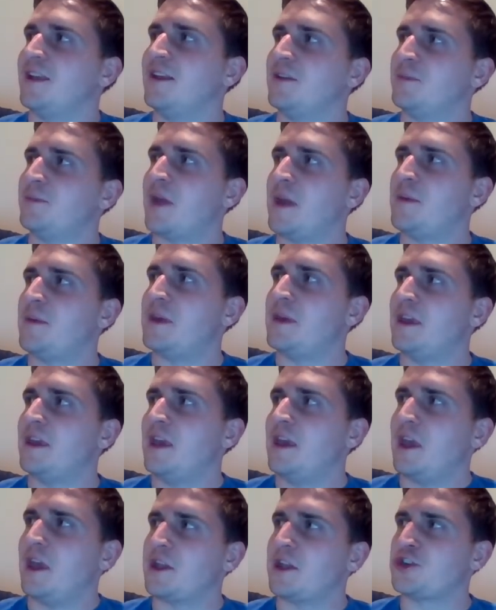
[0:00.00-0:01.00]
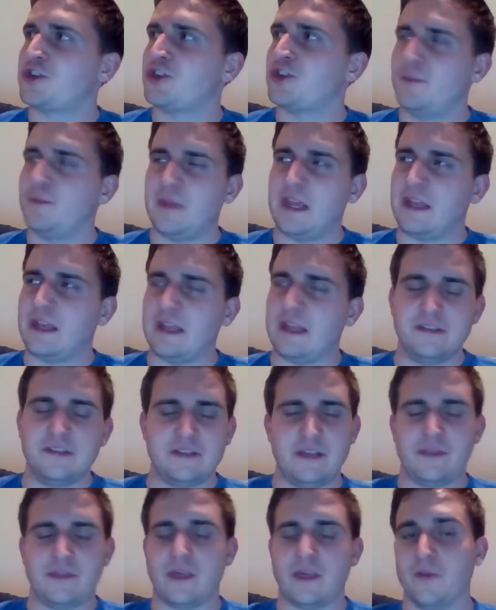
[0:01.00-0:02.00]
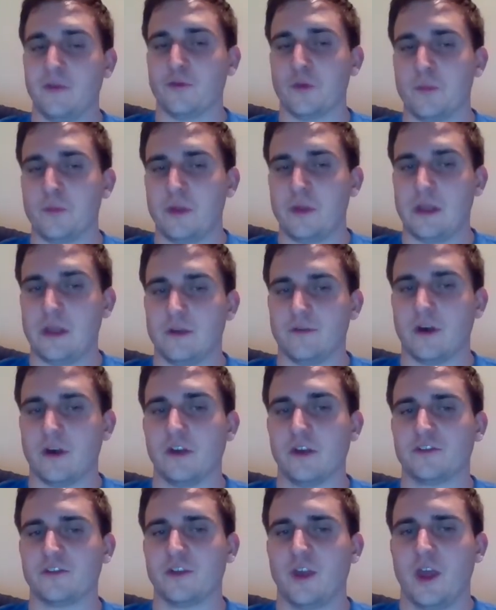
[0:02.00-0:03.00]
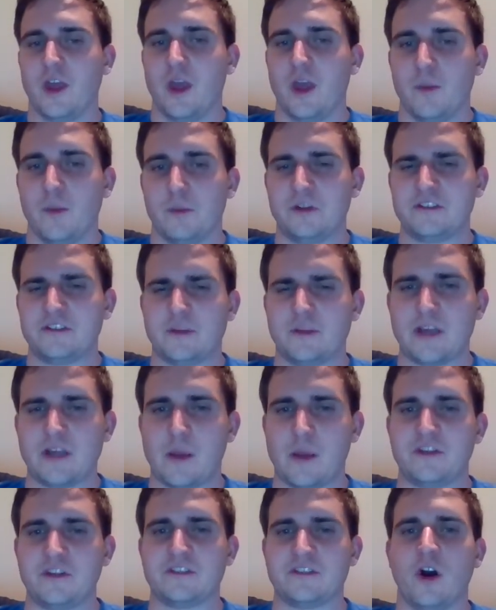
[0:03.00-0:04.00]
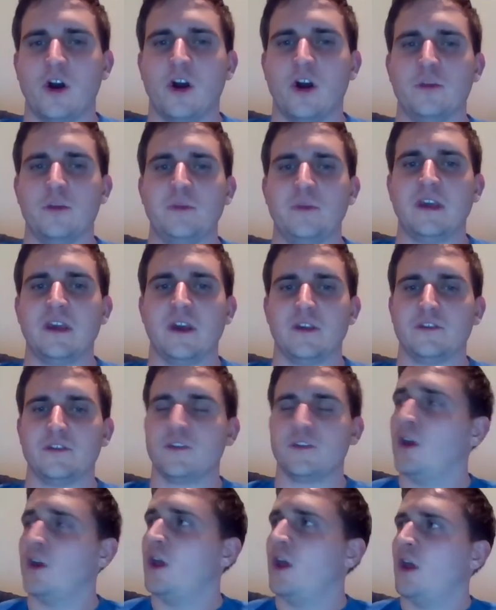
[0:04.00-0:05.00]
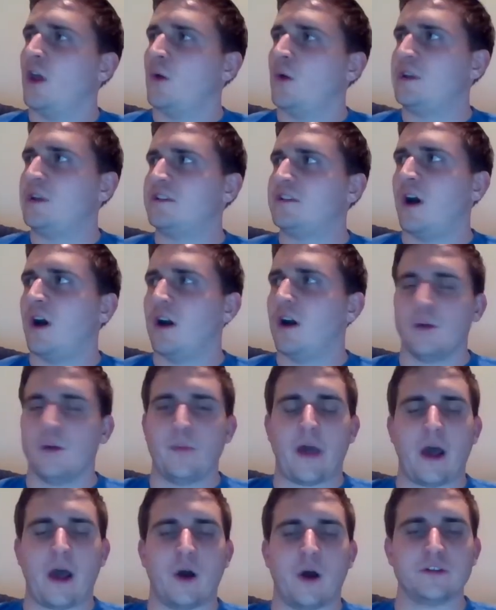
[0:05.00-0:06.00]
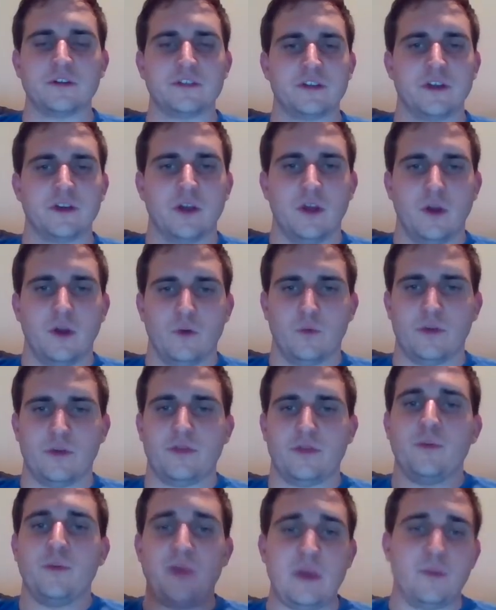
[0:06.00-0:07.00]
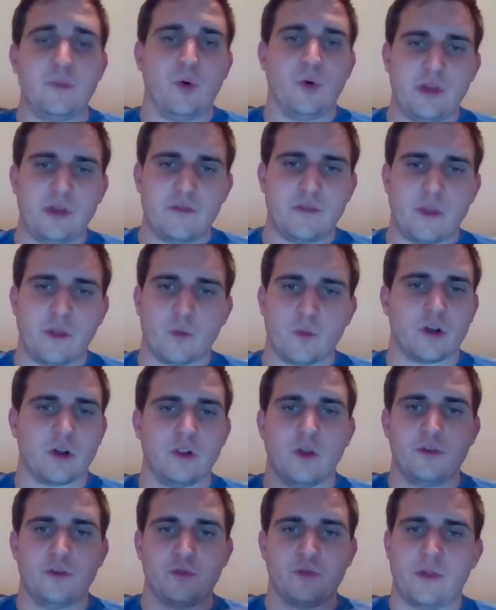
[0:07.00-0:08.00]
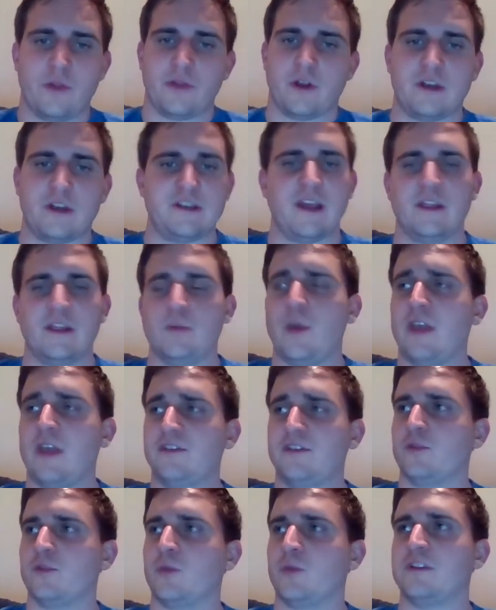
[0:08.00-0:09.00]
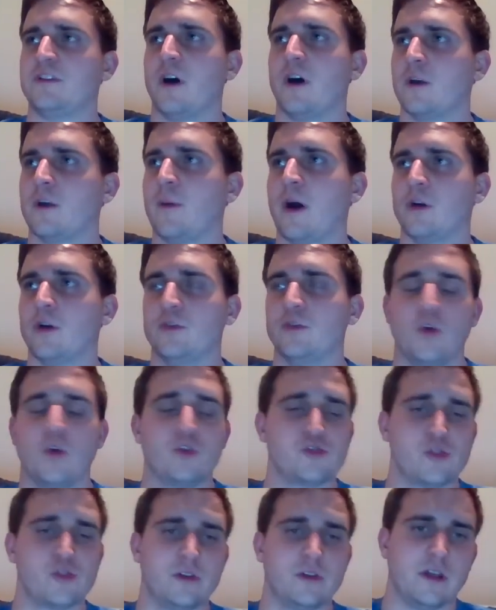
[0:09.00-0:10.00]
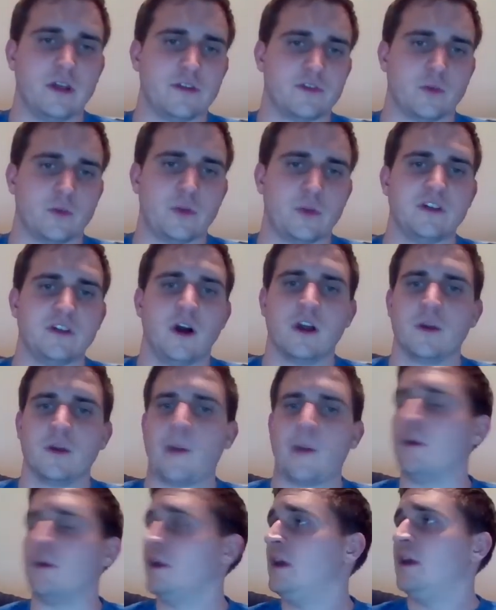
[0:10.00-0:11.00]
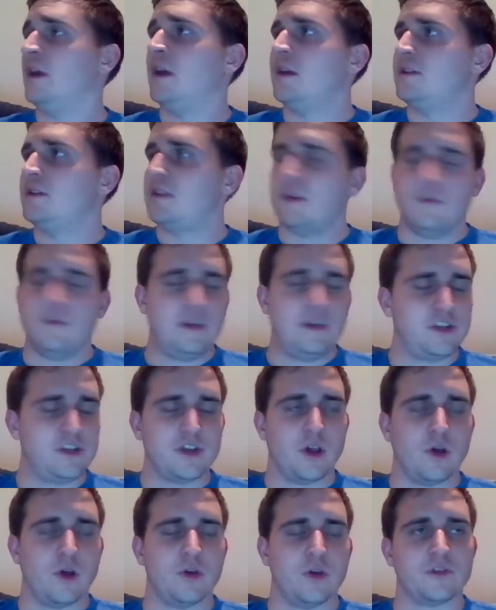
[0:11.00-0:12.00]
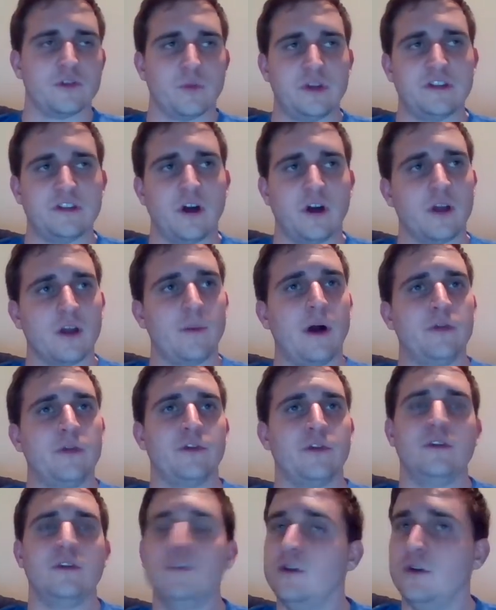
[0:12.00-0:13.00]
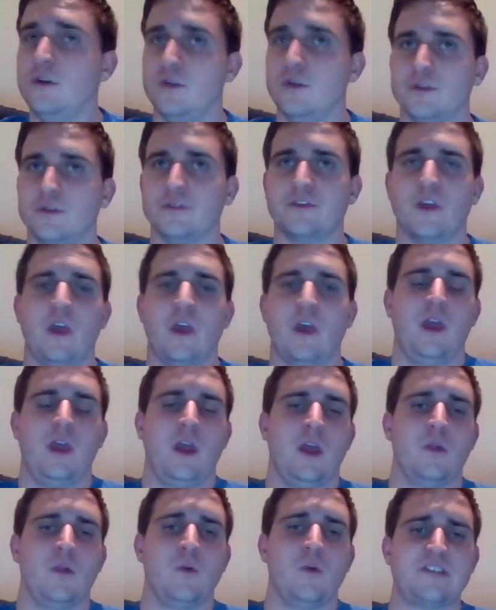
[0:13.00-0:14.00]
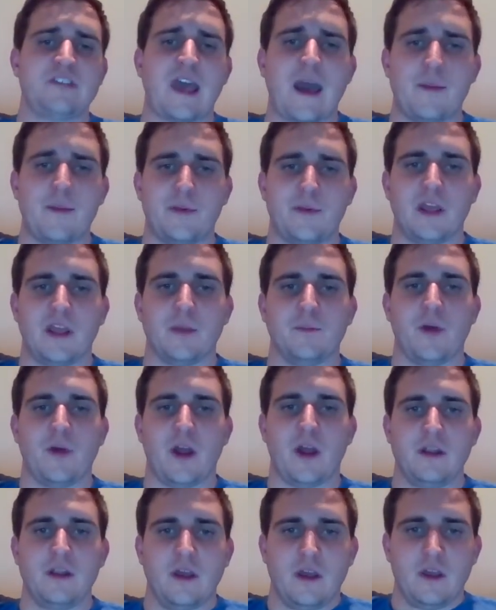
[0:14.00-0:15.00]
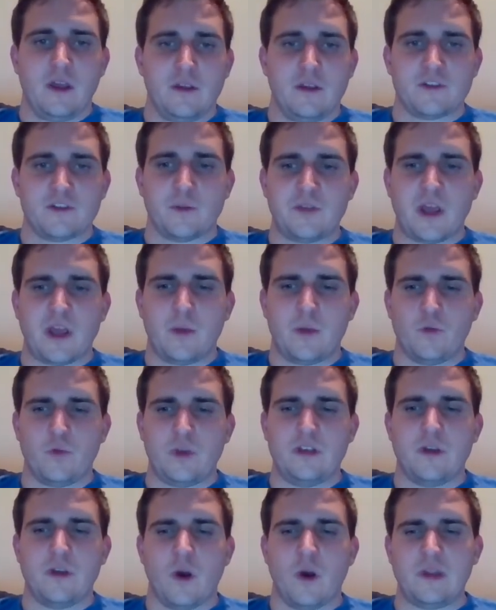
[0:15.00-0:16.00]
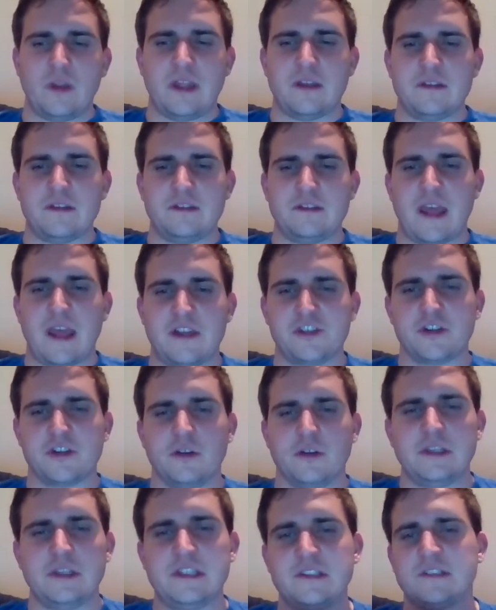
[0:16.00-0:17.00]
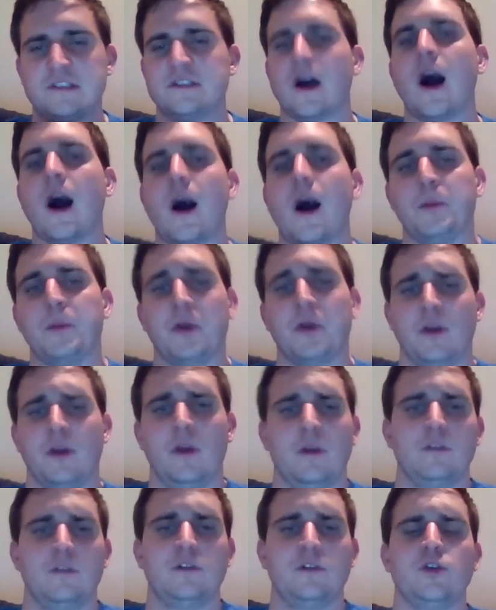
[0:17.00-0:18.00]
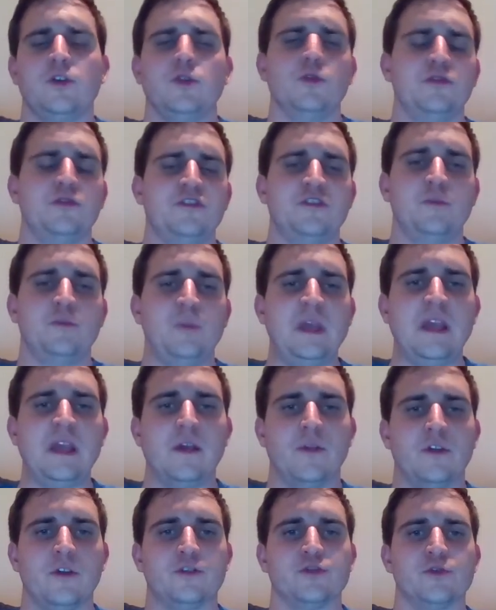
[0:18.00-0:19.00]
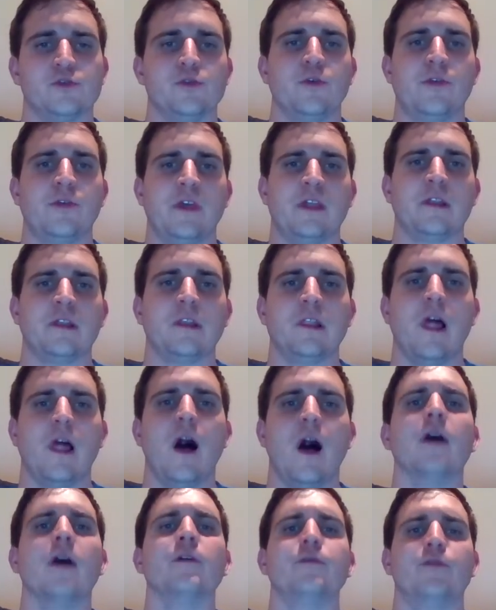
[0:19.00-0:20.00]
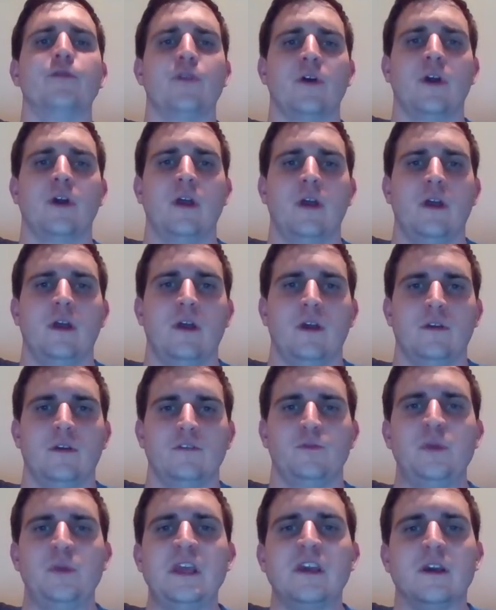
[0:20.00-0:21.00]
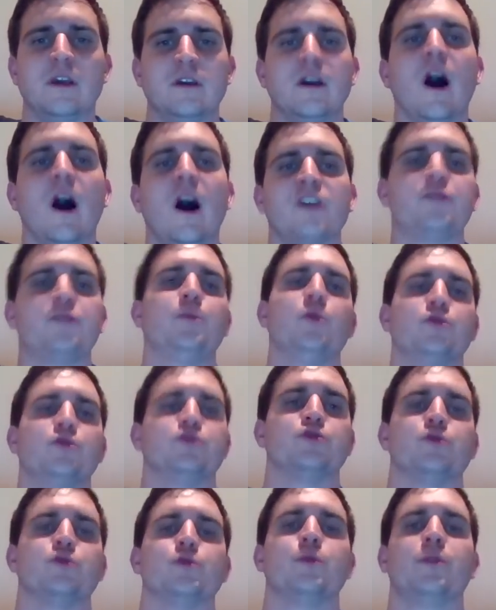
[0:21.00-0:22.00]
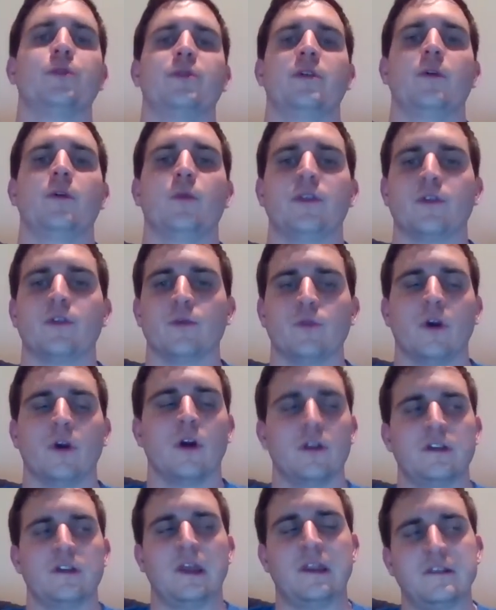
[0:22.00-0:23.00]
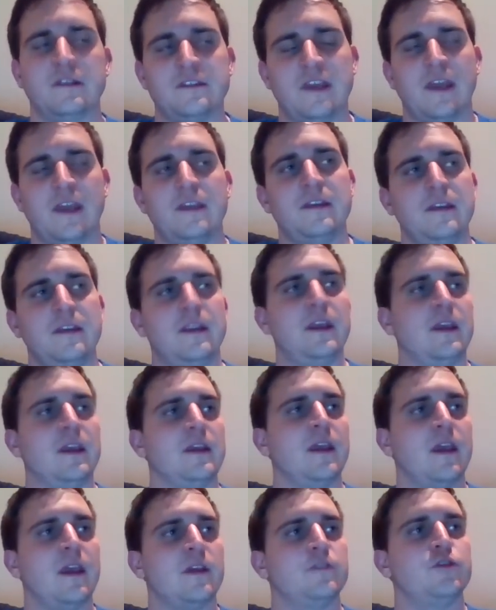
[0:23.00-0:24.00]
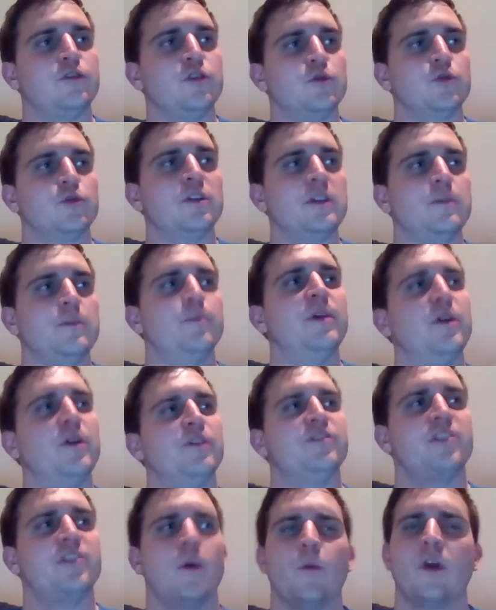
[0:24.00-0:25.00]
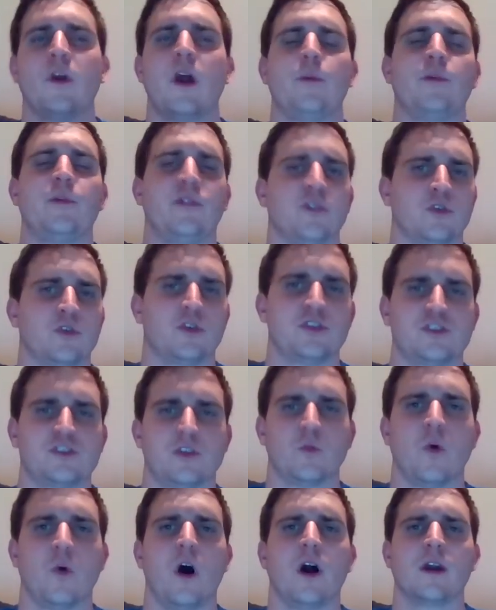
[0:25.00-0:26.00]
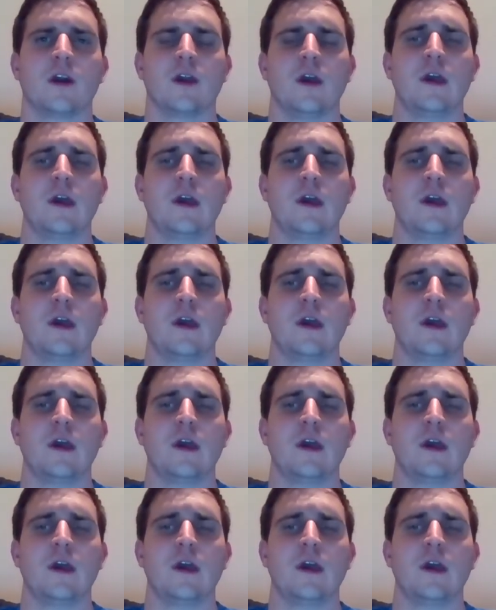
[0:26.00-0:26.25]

maybe it should be an easy thing for many of us, but sometimes it's hard because we talk about, with the people even that we're close with on a daily basis, we talk about grocery lists and we talk about TV shows and we talk about the news and what's happening, but sometimes we don't intentionally stop to speak the truth in love, speak gospel truth with intending to really build someone up in their Christian walk.